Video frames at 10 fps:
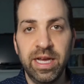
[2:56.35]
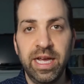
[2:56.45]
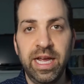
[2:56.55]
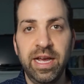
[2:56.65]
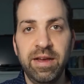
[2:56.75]

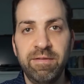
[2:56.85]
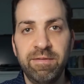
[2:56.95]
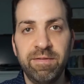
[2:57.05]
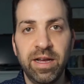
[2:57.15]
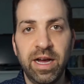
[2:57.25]

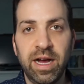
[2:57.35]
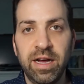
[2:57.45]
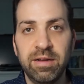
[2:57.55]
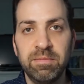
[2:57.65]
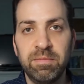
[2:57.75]
if
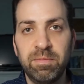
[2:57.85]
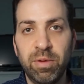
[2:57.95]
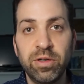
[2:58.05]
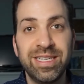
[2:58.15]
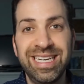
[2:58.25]
a
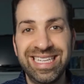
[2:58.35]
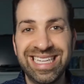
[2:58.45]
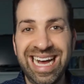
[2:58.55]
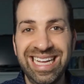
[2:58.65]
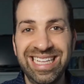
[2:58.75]
person is
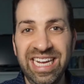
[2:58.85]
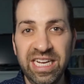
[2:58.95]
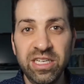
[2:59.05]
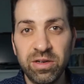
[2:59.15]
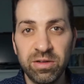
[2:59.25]
highly
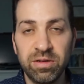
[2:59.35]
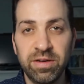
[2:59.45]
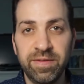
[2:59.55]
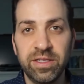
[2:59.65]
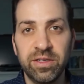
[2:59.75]
intolerant of
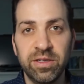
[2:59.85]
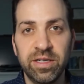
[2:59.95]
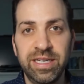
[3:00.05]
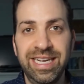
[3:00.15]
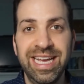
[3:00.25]

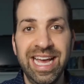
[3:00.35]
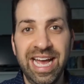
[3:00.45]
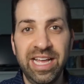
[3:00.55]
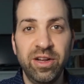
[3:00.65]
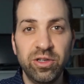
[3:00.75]
uncertainty
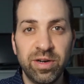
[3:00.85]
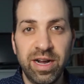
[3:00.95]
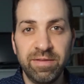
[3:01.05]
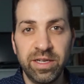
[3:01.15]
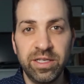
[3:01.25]
and they're traveling to